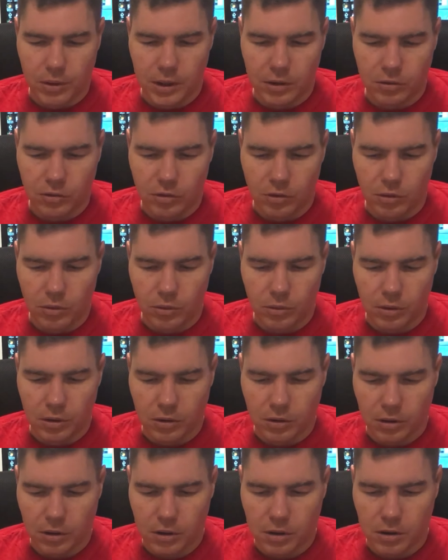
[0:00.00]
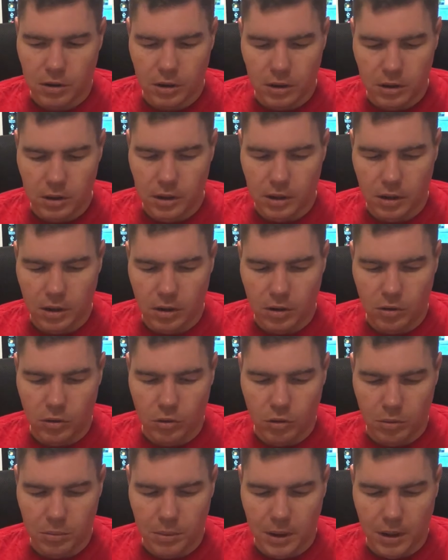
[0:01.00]
power still going to
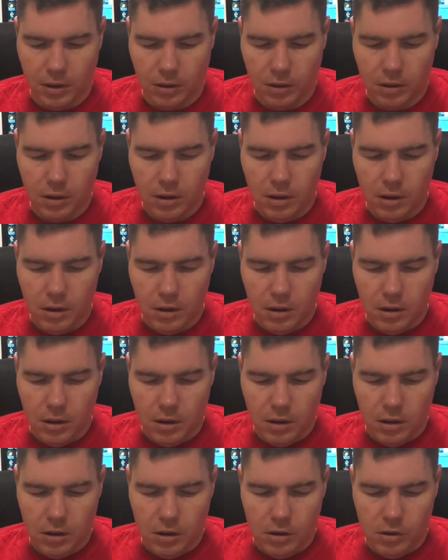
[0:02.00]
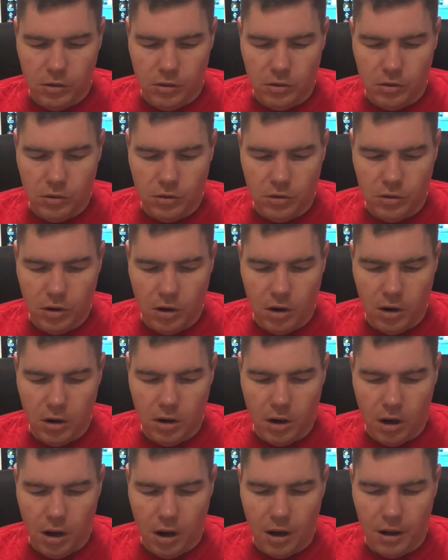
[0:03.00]
your current doorbell.
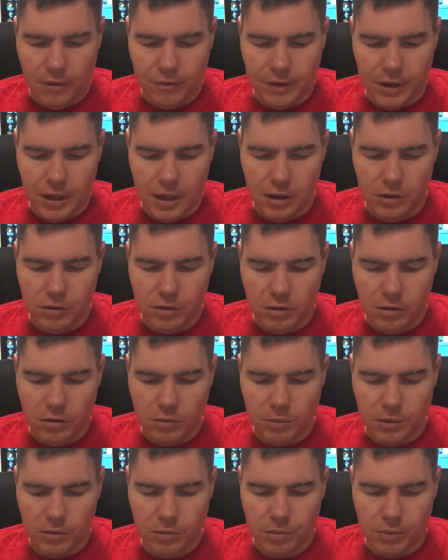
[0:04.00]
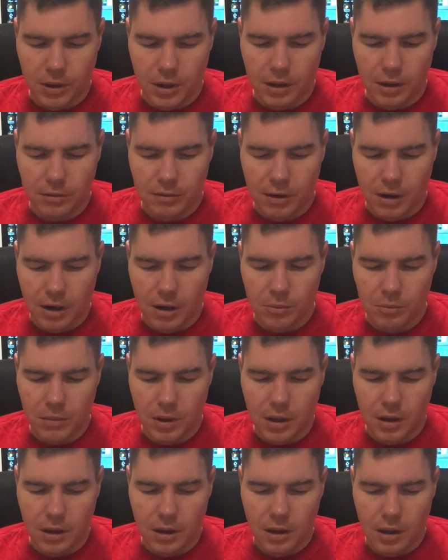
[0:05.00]
Turn off each of the
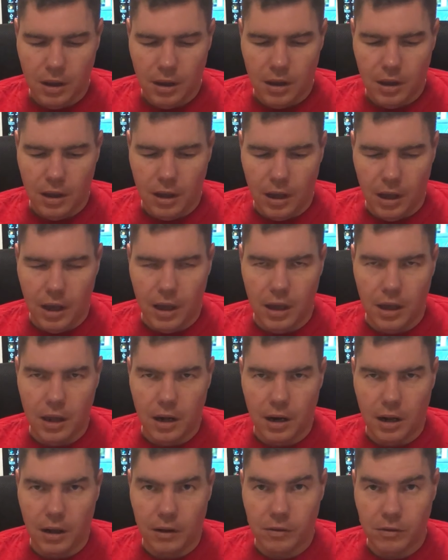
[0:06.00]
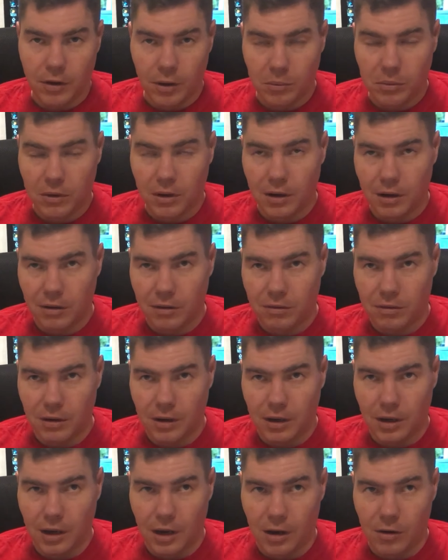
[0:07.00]
switch one at a time and
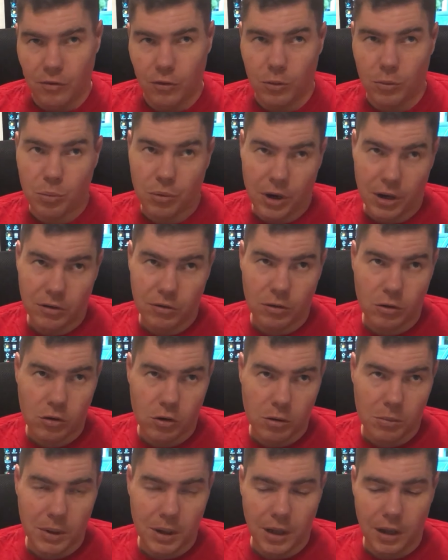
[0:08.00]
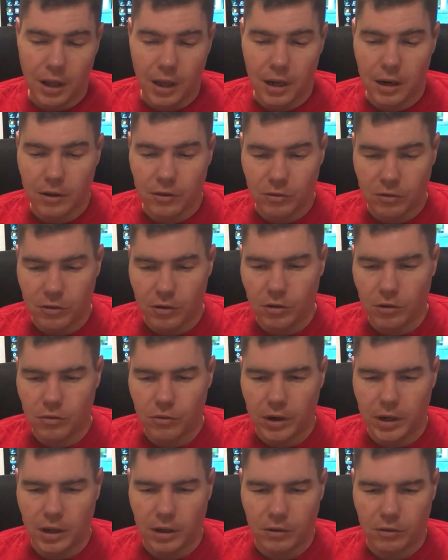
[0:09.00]
attempting to see if you press the
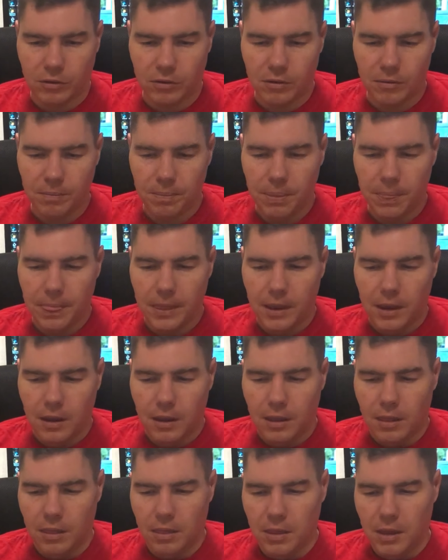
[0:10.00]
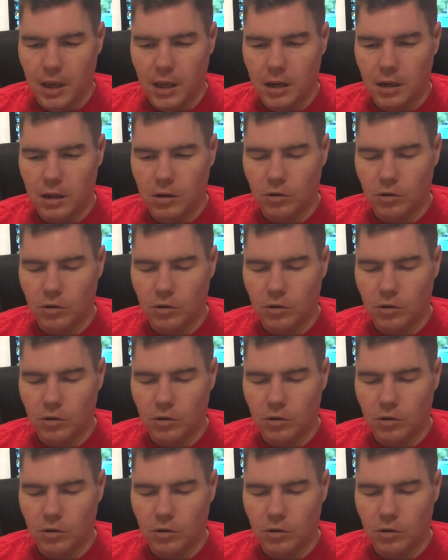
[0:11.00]
doorbell and it still rings.